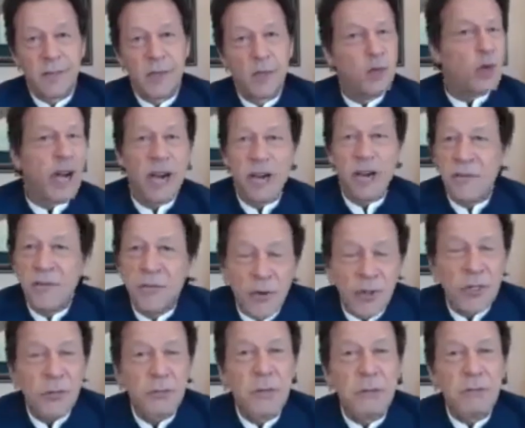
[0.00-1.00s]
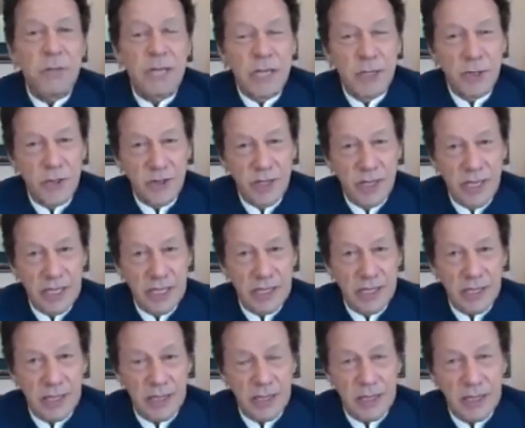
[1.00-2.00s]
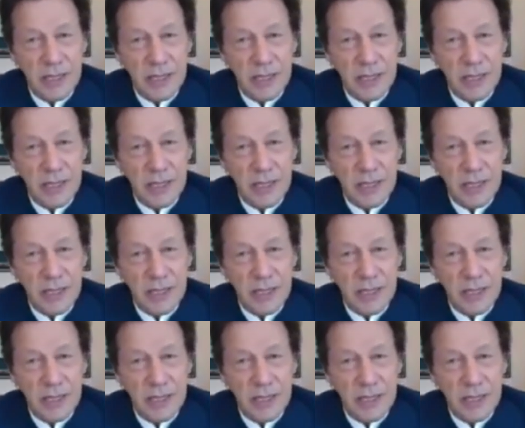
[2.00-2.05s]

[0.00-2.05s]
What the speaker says: You can't force people into religion.